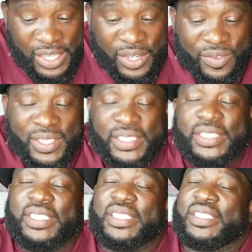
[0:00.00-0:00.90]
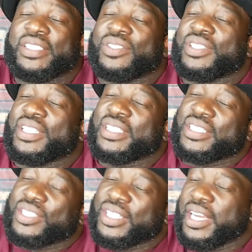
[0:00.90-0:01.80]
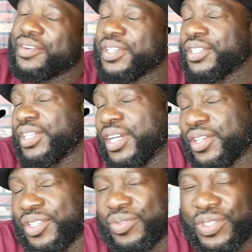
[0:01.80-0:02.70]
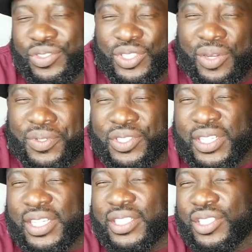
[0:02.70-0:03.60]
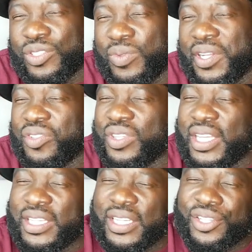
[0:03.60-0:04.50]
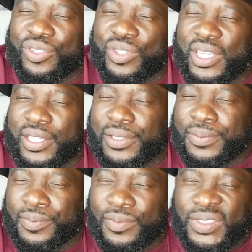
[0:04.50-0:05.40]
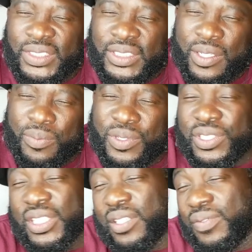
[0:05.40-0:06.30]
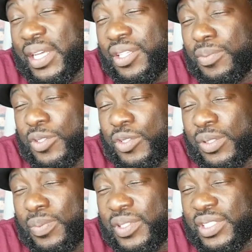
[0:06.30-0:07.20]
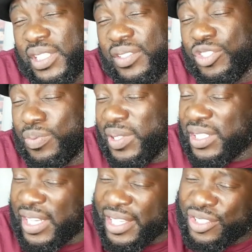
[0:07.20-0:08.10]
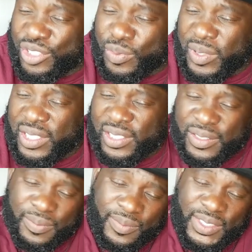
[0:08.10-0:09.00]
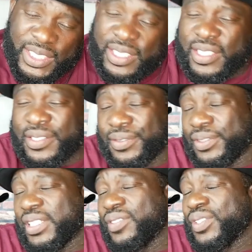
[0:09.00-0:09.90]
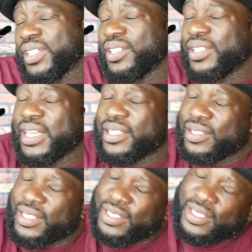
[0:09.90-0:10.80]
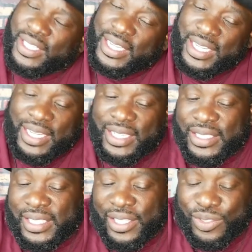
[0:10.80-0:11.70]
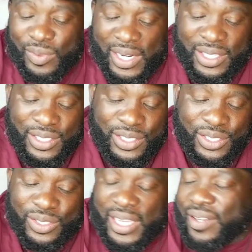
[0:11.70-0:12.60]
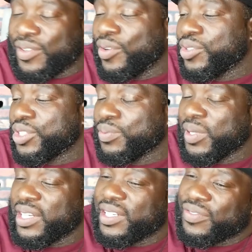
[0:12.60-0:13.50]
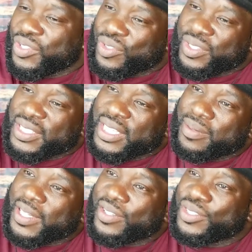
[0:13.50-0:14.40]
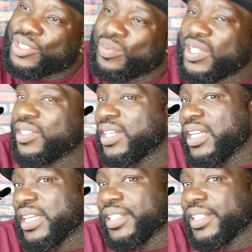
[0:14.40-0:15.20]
Orisha. This is the area we're gonna start with your head. This is why you think like you think, perceive like you perceive, speak like you speak, you know, even hear like you hear. In this house right here, you have Oshumare. If you know anything about Oshumare,